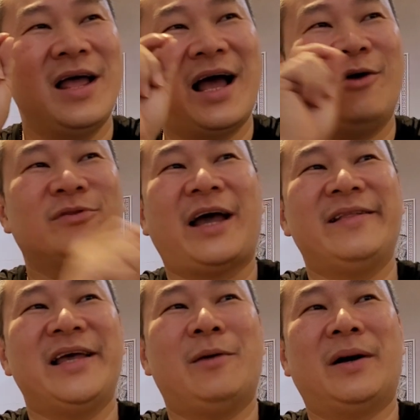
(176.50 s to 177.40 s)
how
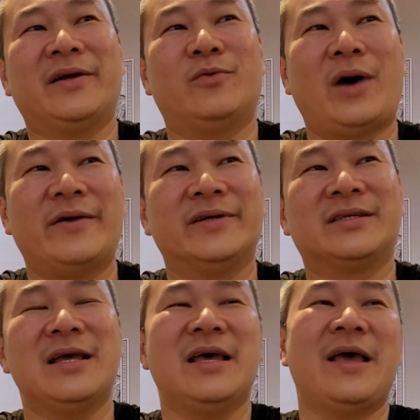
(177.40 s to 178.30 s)
tiny about the
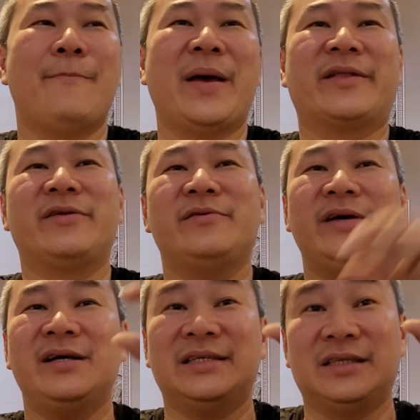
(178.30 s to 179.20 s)
virus?
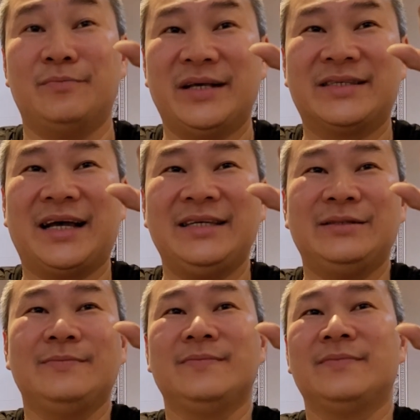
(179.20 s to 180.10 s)
Bacteria is a big
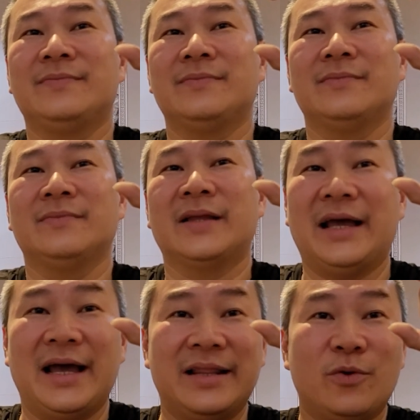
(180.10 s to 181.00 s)
size,
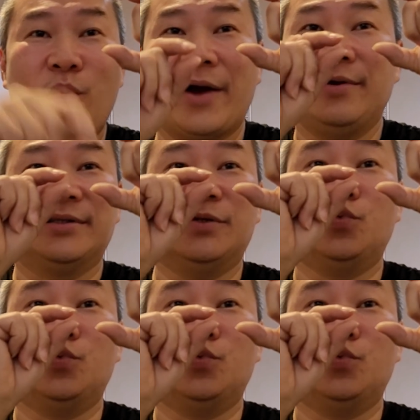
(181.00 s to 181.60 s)
and the virus is